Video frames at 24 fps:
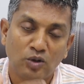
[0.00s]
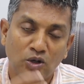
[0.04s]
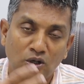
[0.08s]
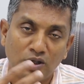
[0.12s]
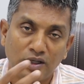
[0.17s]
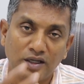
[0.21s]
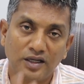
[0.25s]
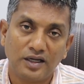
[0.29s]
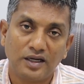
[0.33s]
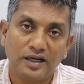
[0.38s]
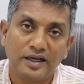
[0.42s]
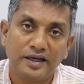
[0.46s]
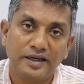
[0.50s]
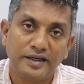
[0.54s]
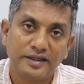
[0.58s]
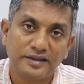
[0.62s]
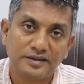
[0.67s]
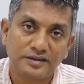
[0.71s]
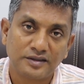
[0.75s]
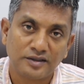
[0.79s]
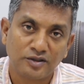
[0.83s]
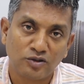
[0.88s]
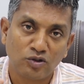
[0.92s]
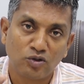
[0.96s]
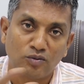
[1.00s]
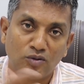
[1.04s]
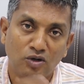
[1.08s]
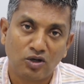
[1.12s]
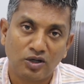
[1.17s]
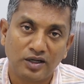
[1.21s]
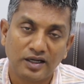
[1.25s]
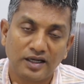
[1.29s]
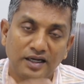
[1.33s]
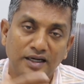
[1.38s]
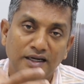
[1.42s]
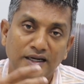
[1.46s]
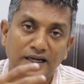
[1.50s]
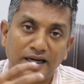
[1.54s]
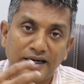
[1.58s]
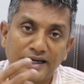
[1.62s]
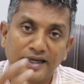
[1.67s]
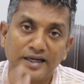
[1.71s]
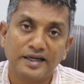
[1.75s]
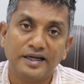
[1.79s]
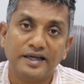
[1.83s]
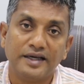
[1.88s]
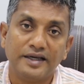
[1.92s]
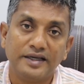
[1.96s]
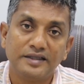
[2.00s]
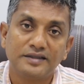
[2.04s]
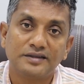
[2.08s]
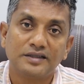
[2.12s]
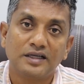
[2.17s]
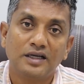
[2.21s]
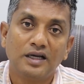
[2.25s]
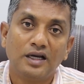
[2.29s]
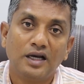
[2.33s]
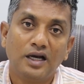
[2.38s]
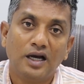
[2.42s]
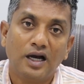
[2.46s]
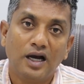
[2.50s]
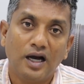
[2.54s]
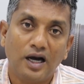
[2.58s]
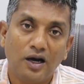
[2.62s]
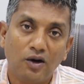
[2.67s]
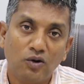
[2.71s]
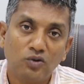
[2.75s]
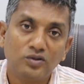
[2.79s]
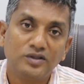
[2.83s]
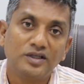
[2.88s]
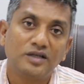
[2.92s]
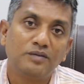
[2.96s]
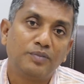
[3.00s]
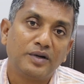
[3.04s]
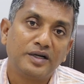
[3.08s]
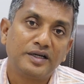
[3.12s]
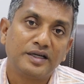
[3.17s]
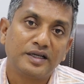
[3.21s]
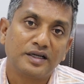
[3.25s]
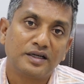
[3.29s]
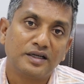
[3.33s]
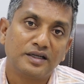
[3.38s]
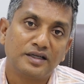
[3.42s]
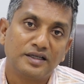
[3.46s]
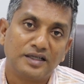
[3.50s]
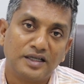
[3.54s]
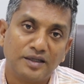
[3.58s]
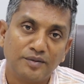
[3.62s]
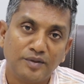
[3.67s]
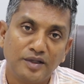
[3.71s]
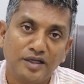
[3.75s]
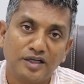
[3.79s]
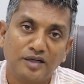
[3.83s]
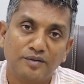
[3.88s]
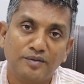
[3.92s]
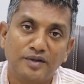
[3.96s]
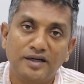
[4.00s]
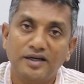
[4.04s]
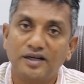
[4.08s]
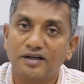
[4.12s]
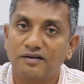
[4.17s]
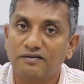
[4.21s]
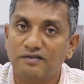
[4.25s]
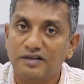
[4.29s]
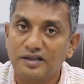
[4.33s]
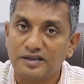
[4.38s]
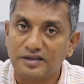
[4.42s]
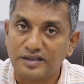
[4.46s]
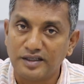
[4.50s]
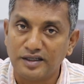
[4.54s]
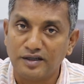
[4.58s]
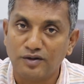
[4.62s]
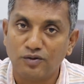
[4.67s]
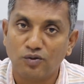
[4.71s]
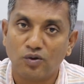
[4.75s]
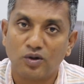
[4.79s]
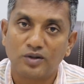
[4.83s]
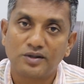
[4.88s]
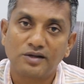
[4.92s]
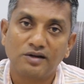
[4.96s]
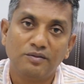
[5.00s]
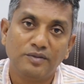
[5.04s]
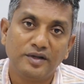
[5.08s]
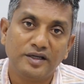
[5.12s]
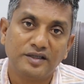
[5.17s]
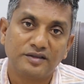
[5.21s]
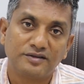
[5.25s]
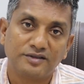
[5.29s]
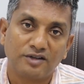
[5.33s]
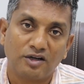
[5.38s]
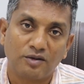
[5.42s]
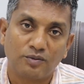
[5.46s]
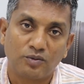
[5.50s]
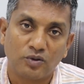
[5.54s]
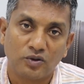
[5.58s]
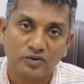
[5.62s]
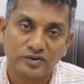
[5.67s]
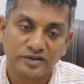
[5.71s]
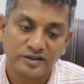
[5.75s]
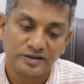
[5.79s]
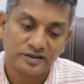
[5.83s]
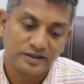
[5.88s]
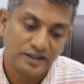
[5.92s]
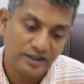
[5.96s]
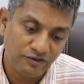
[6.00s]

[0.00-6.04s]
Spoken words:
model and analyze how that particular army commander will think, what will be his thought process.